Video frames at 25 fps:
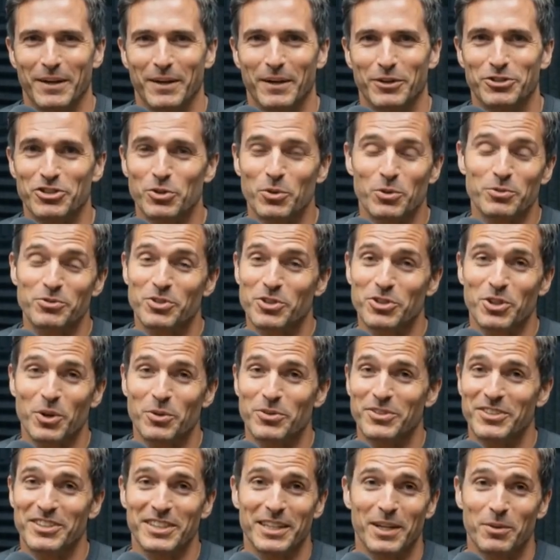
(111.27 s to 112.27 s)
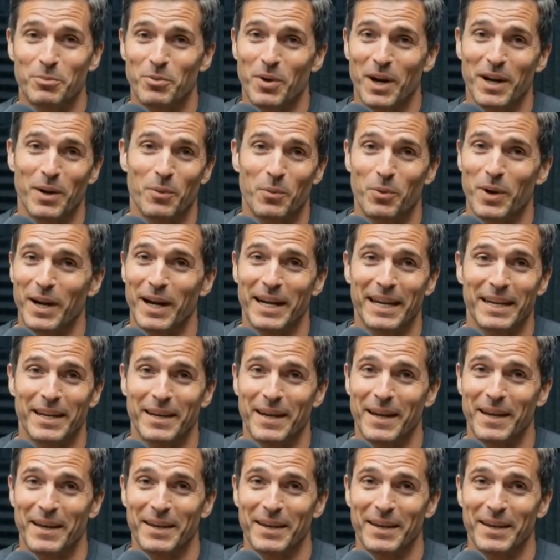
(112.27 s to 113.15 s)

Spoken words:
so if you don't see it right away,